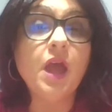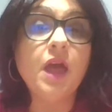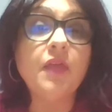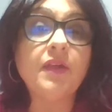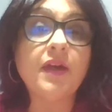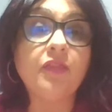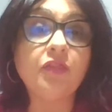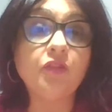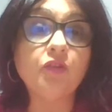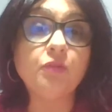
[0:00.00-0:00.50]

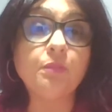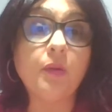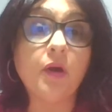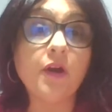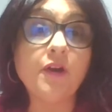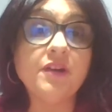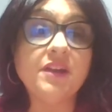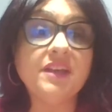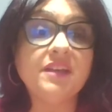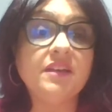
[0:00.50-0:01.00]
That third
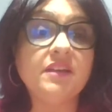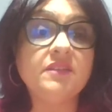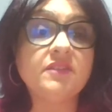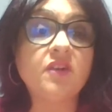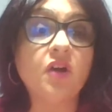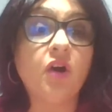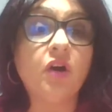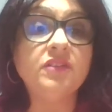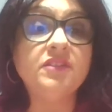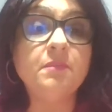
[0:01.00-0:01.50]
party is
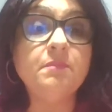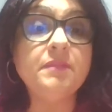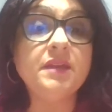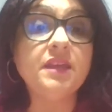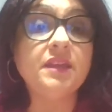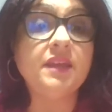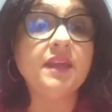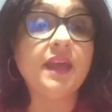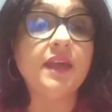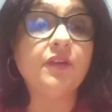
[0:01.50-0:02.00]
called a
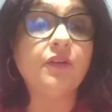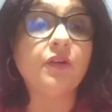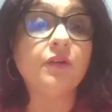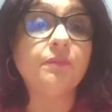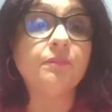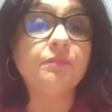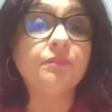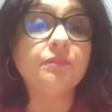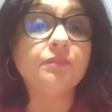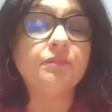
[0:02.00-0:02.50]
mediator.
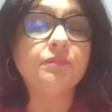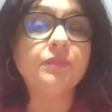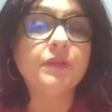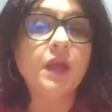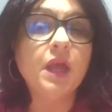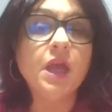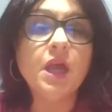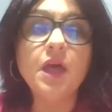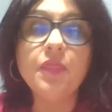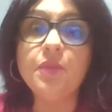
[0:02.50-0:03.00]

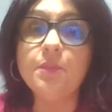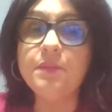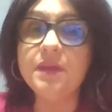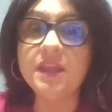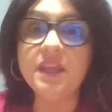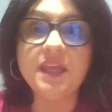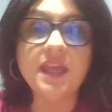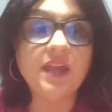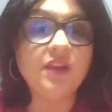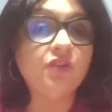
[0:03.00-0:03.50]
The
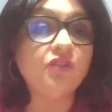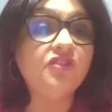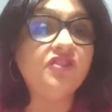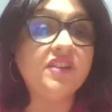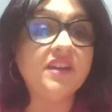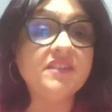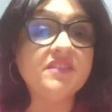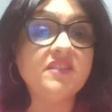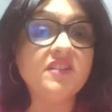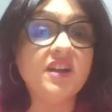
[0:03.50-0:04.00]
mediator
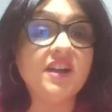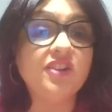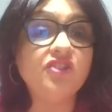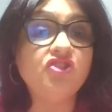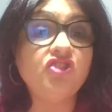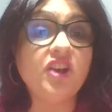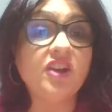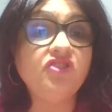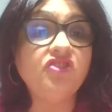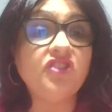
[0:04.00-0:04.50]
does not
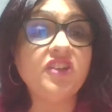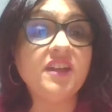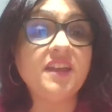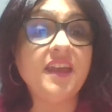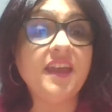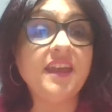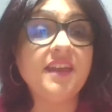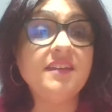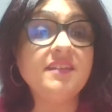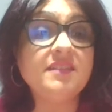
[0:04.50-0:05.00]
judge the
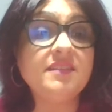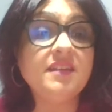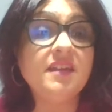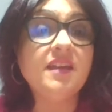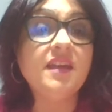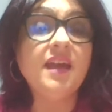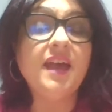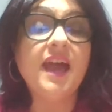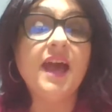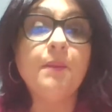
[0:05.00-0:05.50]
case,
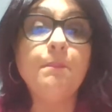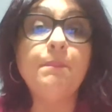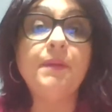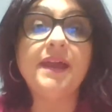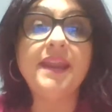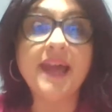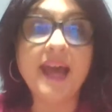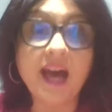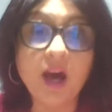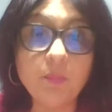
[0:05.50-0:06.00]

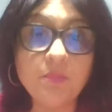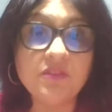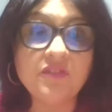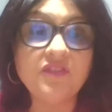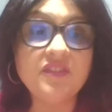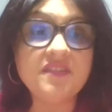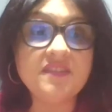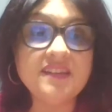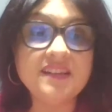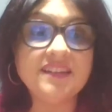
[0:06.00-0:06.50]
but helps
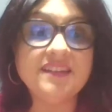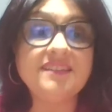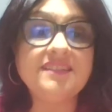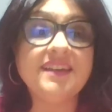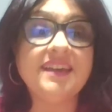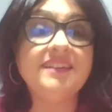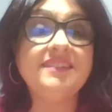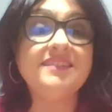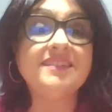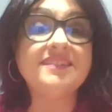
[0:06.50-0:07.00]

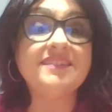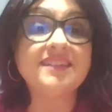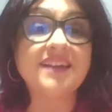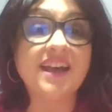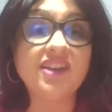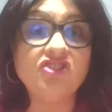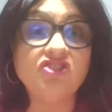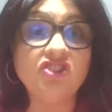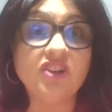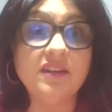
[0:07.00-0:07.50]
facilitate
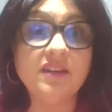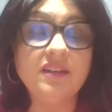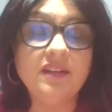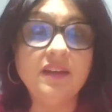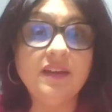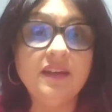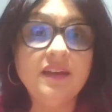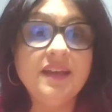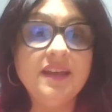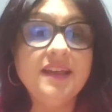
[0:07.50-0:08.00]
discussion,
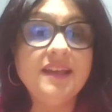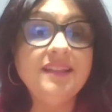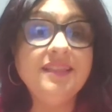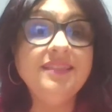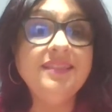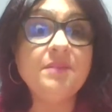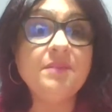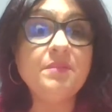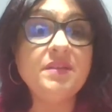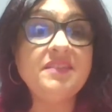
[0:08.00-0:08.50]

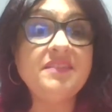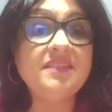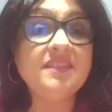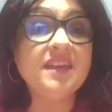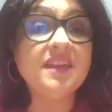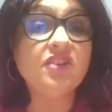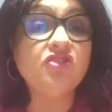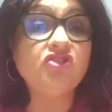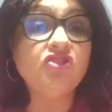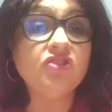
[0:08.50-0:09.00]
limits
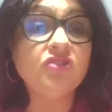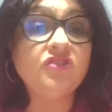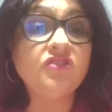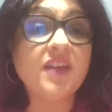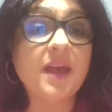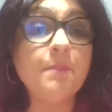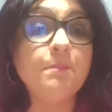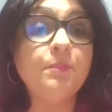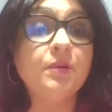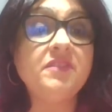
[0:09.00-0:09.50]
the issues,
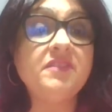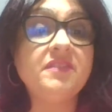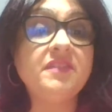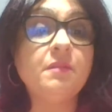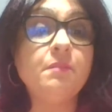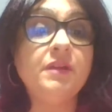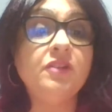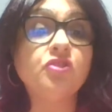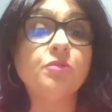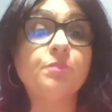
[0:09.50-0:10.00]
and puts
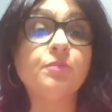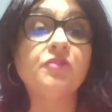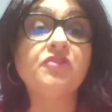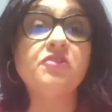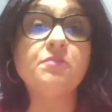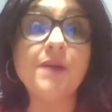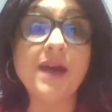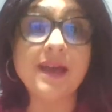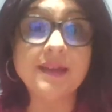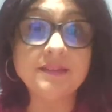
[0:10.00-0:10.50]
them into
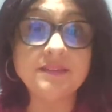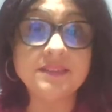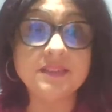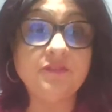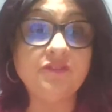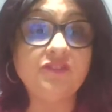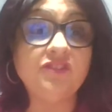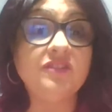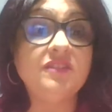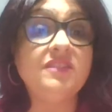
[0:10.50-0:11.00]

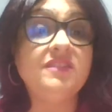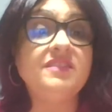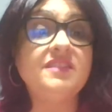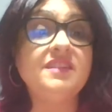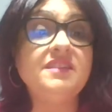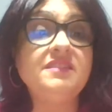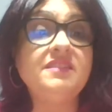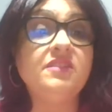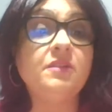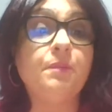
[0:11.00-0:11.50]
perspective to
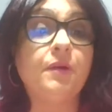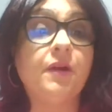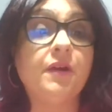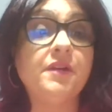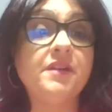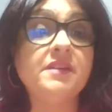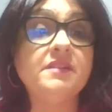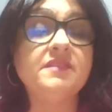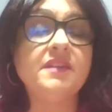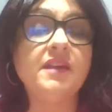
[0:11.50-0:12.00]
assist the
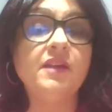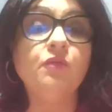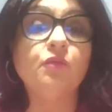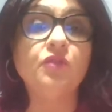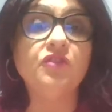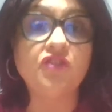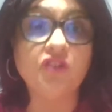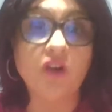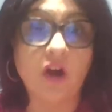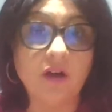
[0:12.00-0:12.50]
parties in
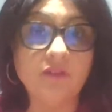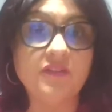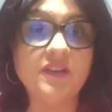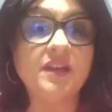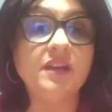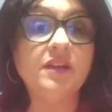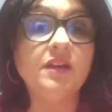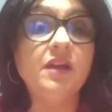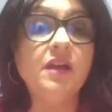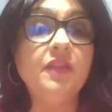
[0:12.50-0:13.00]

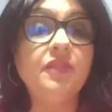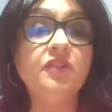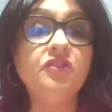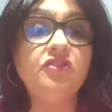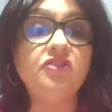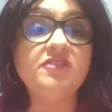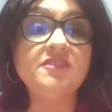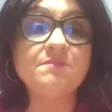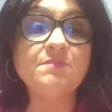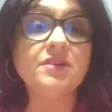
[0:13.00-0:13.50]
resolving the
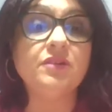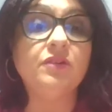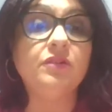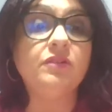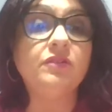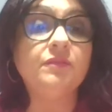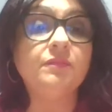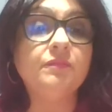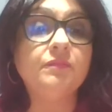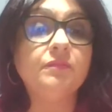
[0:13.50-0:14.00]
dispute.